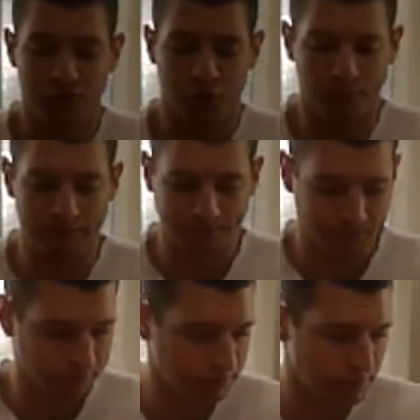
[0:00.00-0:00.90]
So
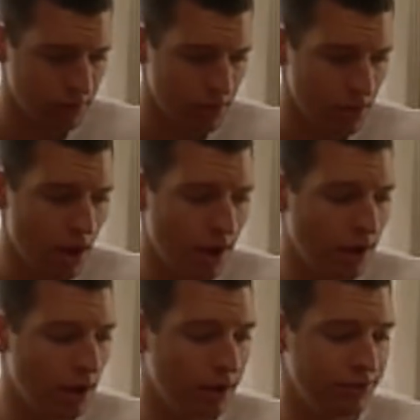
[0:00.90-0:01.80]
I
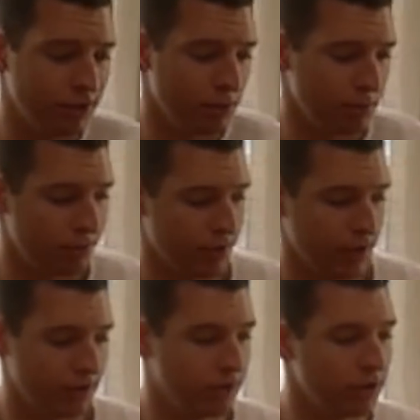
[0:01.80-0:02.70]
got
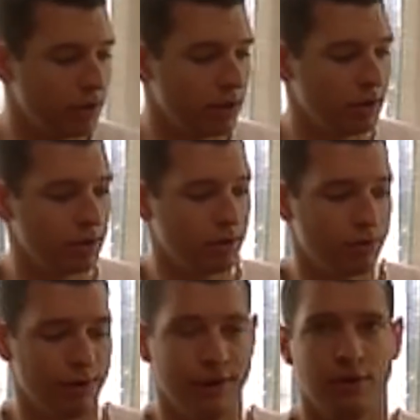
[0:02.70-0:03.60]
0%
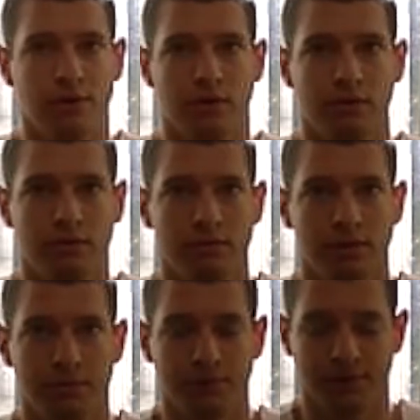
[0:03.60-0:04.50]
Greek yogurt,
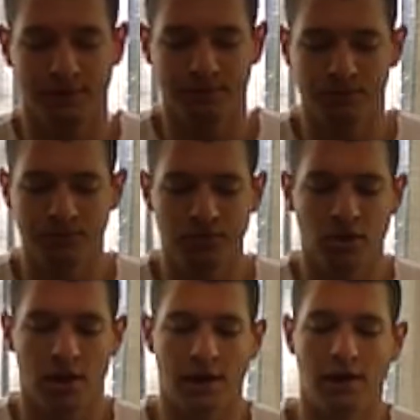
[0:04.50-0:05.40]
Liberty.
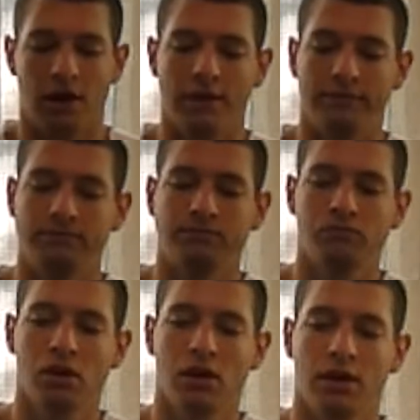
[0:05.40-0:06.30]
I got
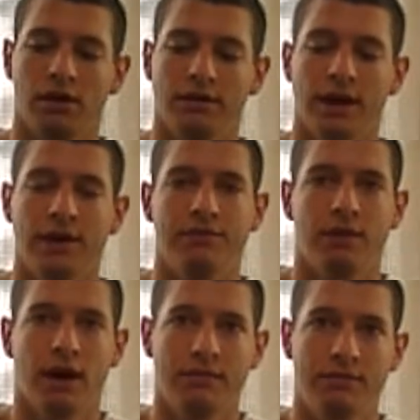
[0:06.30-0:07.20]

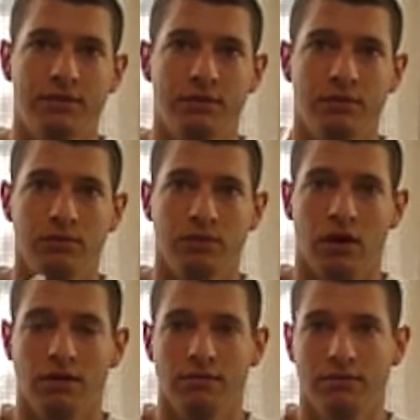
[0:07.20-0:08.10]
95 to
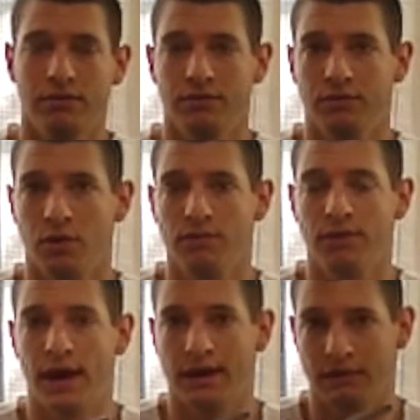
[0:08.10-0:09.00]
no
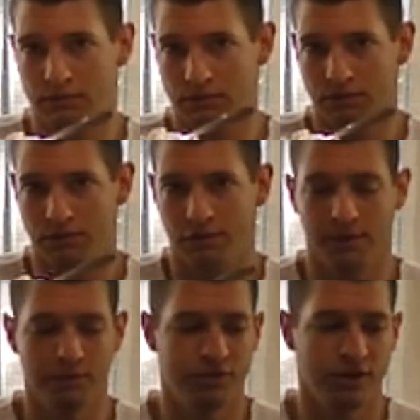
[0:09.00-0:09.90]
fat
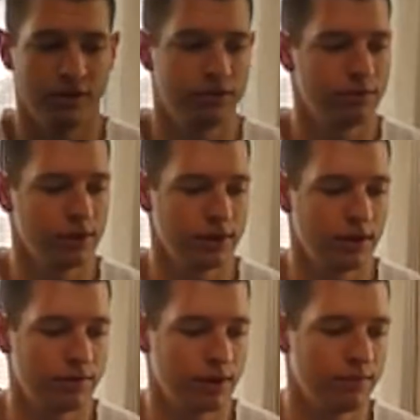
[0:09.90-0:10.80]
cream cheese,
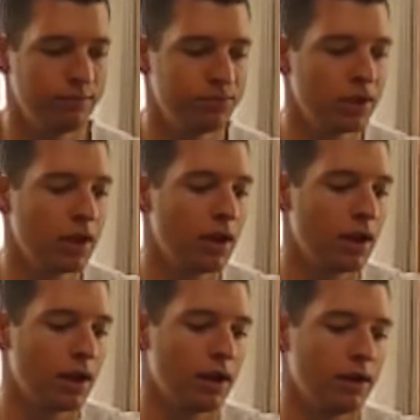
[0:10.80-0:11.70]
Philadelphia.
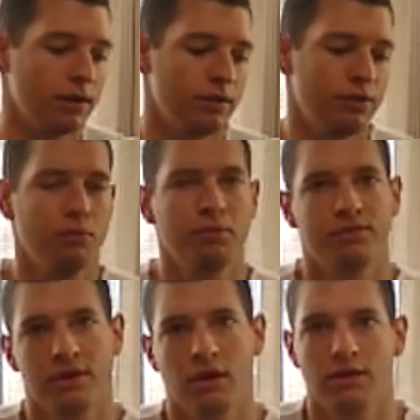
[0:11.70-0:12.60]
I got
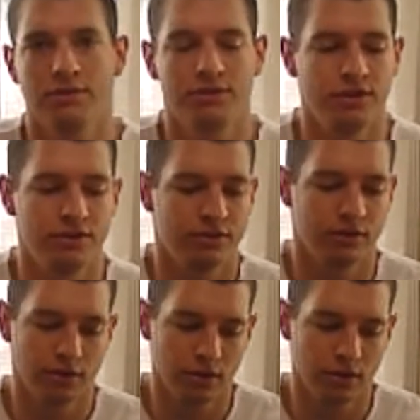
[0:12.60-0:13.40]
2% cottage cheese.